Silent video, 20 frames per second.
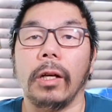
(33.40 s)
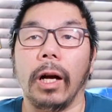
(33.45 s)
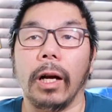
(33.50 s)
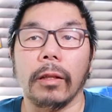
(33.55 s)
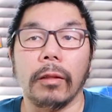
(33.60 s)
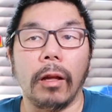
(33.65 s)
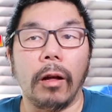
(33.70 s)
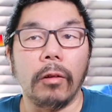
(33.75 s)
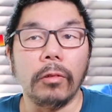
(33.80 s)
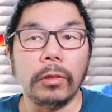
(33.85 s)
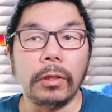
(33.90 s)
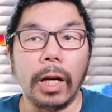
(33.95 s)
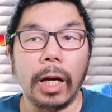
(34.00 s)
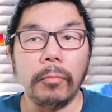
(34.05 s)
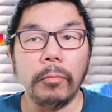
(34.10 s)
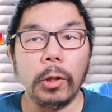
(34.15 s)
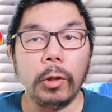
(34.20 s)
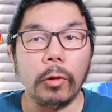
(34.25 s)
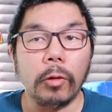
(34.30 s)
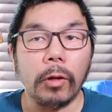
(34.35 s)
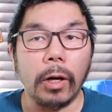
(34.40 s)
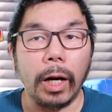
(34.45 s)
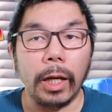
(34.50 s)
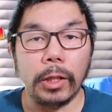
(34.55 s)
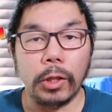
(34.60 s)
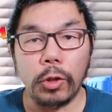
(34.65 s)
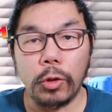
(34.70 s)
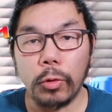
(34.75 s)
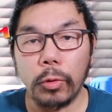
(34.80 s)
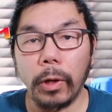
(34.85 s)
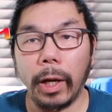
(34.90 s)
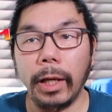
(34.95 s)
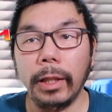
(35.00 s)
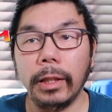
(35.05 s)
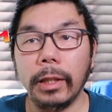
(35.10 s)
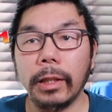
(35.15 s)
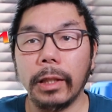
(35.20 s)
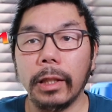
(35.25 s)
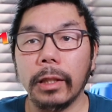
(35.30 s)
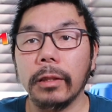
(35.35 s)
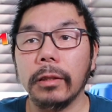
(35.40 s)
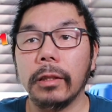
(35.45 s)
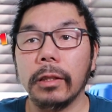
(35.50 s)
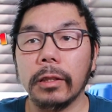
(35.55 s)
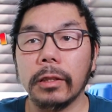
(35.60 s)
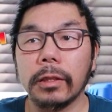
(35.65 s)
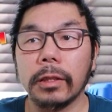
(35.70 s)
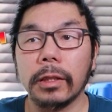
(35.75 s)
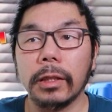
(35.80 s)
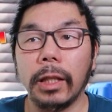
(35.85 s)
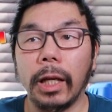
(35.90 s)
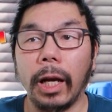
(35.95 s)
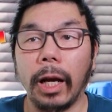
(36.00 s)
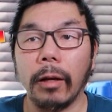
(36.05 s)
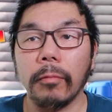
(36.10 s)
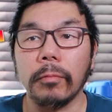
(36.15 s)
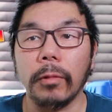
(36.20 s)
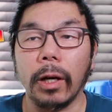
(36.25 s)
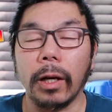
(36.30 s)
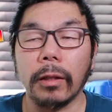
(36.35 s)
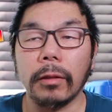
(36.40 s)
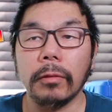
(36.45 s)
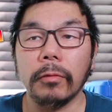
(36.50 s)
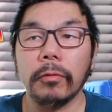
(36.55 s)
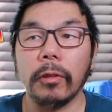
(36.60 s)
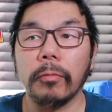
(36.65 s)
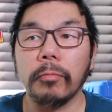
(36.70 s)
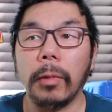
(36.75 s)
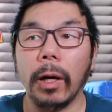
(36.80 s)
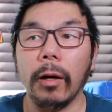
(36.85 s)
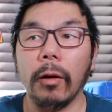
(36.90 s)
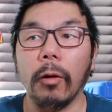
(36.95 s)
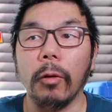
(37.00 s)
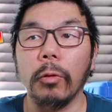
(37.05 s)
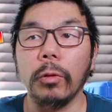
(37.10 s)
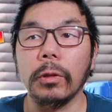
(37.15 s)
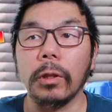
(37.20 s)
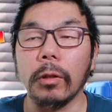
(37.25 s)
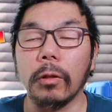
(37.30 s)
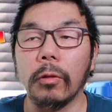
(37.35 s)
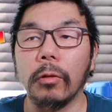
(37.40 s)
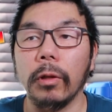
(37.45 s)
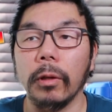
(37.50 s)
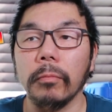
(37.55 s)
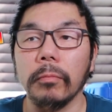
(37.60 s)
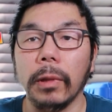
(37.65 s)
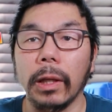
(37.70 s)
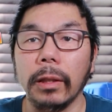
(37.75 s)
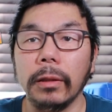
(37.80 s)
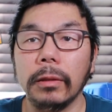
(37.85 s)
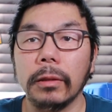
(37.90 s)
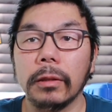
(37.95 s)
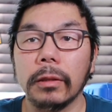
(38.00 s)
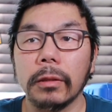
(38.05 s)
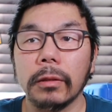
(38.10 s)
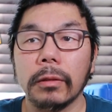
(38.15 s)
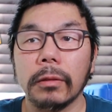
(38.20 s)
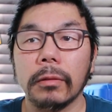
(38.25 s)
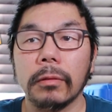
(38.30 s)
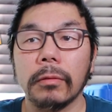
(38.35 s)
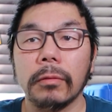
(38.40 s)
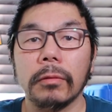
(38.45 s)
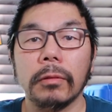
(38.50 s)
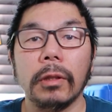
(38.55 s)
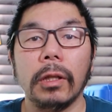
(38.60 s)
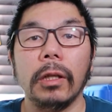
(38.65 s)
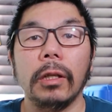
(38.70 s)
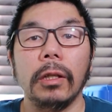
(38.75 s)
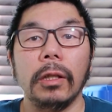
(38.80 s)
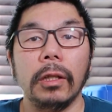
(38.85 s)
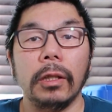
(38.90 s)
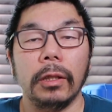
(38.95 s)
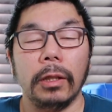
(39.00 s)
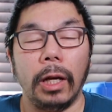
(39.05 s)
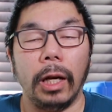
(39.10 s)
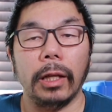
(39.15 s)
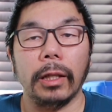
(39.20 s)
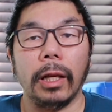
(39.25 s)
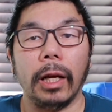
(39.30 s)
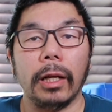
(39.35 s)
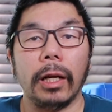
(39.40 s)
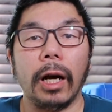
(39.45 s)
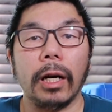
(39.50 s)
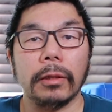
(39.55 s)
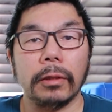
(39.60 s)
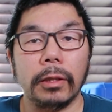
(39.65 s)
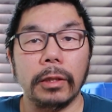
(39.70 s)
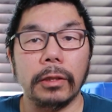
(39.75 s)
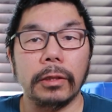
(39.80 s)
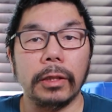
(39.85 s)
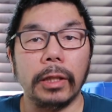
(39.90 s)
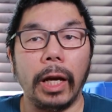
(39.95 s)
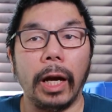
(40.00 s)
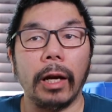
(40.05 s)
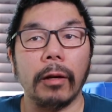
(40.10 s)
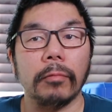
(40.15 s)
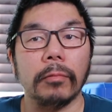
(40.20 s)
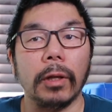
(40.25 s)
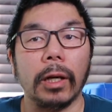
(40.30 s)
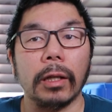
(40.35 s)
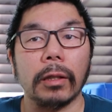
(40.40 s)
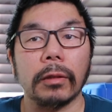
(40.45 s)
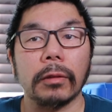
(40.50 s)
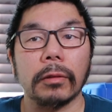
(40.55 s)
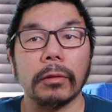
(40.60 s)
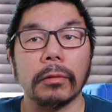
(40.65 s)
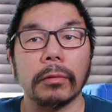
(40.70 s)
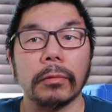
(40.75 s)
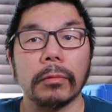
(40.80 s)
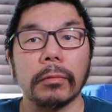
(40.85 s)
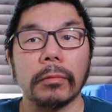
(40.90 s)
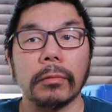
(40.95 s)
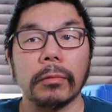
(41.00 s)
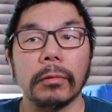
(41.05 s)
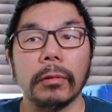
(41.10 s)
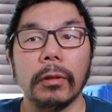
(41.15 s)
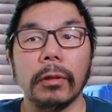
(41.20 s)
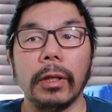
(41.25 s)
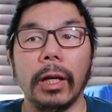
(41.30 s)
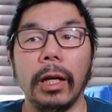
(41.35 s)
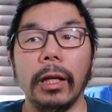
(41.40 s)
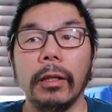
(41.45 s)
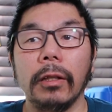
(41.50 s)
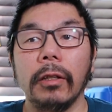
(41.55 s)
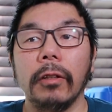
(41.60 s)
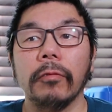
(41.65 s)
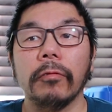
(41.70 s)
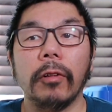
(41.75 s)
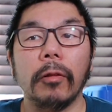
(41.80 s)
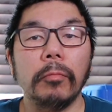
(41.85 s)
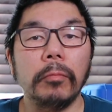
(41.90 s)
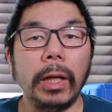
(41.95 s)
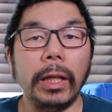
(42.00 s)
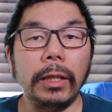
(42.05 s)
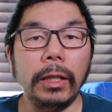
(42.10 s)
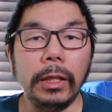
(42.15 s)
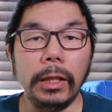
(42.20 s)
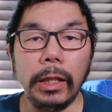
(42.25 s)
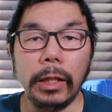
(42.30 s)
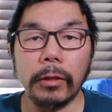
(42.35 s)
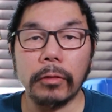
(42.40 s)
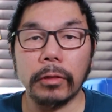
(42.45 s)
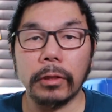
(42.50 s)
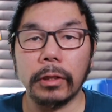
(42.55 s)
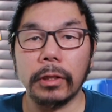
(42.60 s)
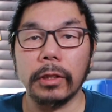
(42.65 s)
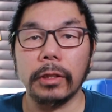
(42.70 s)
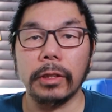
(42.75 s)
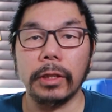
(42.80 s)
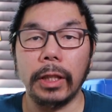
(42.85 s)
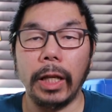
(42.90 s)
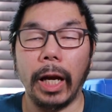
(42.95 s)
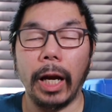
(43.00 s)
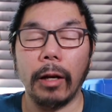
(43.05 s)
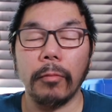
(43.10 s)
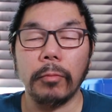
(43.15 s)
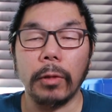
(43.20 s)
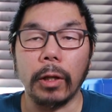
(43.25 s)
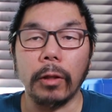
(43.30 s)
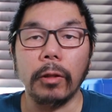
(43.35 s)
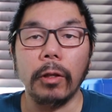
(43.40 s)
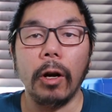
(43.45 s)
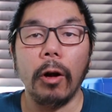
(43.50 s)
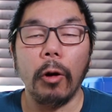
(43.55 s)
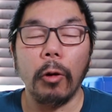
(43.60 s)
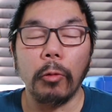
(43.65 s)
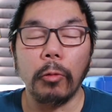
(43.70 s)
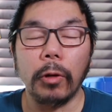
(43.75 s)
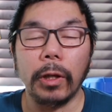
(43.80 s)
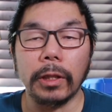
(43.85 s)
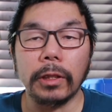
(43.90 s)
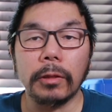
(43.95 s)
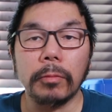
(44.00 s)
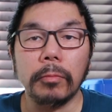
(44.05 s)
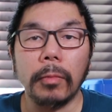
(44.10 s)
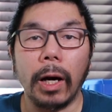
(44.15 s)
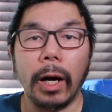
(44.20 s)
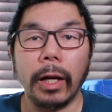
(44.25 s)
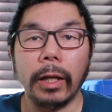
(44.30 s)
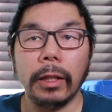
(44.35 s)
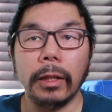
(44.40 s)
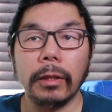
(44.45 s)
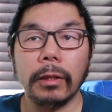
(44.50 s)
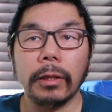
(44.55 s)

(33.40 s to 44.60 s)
A long time ago, I traded in this camera with my old equipment and I got this camera. Okay, for many years this camera was my